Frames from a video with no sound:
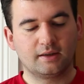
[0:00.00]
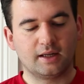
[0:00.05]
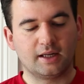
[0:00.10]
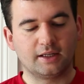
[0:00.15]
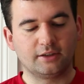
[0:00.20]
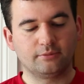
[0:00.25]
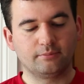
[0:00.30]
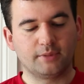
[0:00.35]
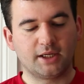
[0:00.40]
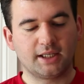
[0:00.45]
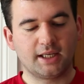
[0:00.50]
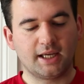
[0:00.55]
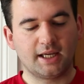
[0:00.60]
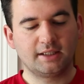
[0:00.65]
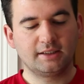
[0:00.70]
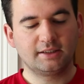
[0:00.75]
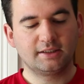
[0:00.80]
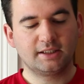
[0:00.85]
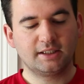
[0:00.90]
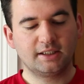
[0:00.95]
and my
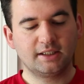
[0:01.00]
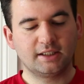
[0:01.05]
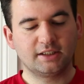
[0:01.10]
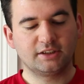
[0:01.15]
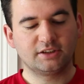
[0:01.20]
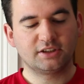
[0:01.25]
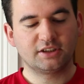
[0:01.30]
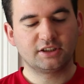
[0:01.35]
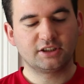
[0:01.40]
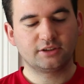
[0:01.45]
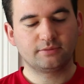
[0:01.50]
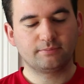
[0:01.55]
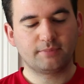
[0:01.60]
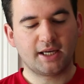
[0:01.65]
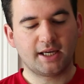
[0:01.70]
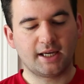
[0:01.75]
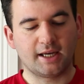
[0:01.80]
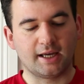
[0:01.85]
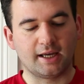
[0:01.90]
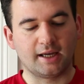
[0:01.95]
ending is
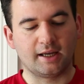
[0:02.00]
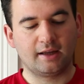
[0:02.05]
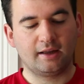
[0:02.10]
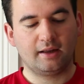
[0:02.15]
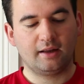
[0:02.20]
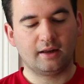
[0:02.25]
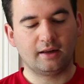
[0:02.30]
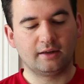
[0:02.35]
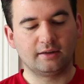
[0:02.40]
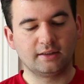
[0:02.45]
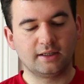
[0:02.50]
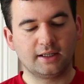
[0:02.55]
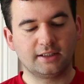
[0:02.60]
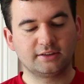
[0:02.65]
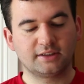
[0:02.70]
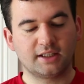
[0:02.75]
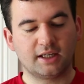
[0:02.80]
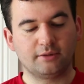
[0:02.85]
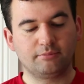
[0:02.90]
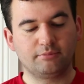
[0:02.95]
despair,
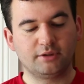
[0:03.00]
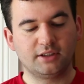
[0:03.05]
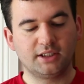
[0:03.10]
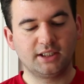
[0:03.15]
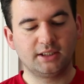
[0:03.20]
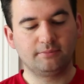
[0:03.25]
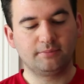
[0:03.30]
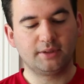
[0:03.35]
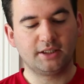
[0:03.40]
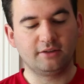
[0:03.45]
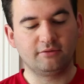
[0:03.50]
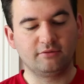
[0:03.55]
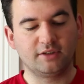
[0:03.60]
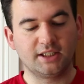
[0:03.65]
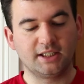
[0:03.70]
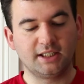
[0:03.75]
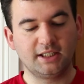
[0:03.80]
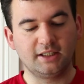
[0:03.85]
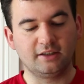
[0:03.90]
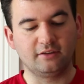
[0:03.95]
unless I be
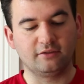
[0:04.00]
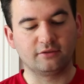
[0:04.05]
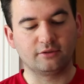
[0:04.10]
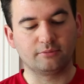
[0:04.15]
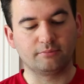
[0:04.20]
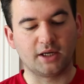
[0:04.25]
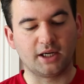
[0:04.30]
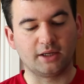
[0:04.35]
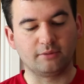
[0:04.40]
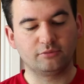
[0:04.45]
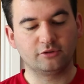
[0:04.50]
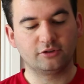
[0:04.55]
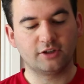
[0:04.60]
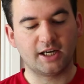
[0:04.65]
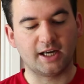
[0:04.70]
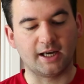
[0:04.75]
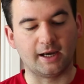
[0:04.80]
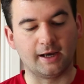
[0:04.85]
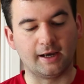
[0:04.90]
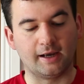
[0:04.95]
relieved by
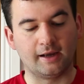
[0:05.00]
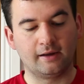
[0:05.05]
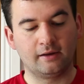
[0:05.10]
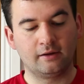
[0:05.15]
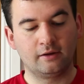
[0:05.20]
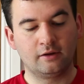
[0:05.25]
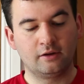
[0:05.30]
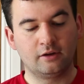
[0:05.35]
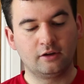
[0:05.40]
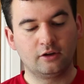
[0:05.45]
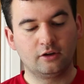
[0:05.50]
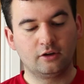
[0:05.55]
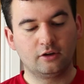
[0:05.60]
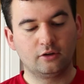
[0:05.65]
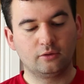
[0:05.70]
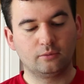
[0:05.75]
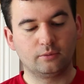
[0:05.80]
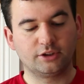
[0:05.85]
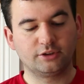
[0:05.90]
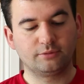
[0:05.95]
prayer,
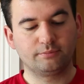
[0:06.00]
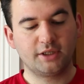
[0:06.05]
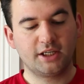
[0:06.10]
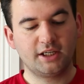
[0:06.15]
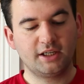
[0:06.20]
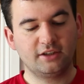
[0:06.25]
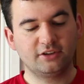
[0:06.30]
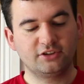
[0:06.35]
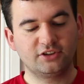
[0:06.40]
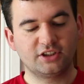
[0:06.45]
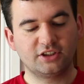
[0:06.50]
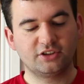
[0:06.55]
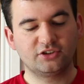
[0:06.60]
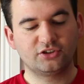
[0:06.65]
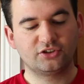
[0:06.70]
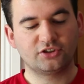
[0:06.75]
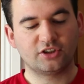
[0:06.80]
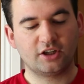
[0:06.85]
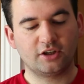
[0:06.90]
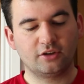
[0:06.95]
which pierces
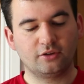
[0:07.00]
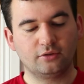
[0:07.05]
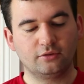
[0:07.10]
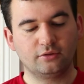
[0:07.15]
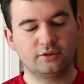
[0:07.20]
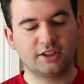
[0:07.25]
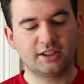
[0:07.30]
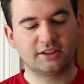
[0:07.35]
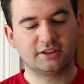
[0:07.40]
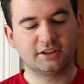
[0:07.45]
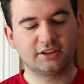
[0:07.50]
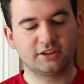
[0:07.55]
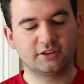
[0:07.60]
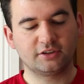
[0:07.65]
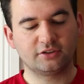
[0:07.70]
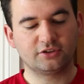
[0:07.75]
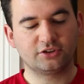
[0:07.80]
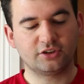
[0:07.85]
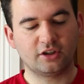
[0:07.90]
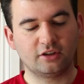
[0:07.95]
so that it
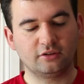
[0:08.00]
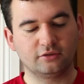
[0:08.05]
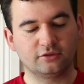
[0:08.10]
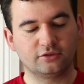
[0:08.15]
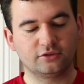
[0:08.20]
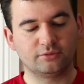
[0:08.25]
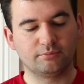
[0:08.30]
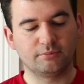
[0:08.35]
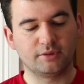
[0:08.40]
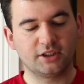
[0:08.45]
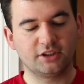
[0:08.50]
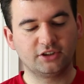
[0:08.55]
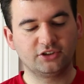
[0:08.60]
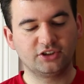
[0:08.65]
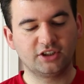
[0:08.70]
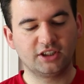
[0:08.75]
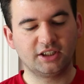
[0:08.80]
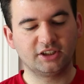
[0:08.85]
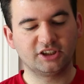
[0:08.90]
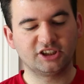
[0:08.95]
assaults
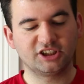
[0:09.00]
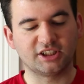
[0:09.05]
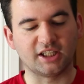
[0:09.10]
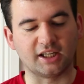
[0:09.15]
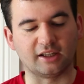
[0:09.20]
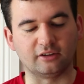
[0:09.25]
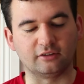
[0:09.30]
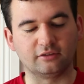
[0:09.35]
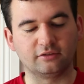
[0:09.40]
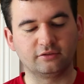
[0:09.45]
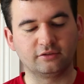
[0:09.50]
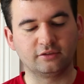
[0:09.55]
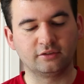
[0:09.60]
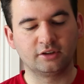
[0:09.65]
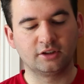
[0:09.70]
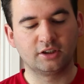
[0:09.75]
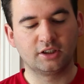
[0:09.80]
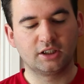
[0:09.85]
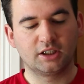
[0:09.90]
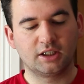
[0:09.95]
mercy itself,
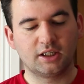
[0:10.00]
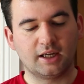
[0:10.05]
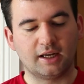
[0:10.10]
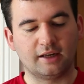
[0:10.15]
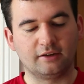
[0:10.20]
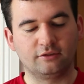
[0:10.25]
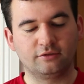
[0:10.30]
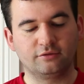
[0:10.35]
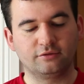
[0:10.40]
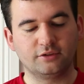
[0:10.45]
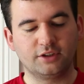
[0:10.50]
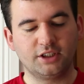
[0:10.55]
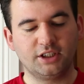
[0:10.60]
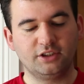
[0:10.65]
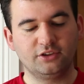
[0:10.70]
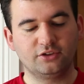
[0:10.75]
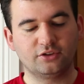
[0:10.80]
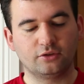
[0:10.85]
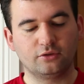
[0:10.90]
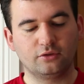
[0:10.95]
and
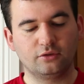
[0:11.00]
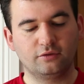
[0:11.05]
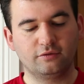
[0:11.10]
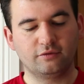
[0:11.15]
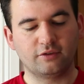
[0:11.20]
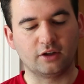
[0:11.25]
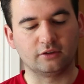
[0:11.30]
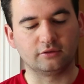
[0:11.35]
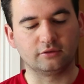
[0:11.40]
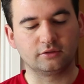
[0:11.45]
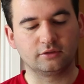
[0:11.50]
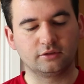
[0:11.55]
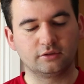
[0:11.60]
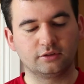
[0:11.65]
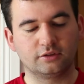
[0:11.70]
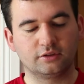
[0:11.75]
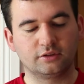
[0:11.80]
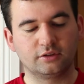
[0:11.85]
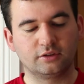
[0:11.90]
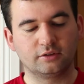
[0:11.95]
frees all
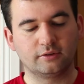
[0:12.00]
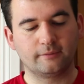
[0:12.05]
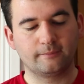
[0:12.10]
faults.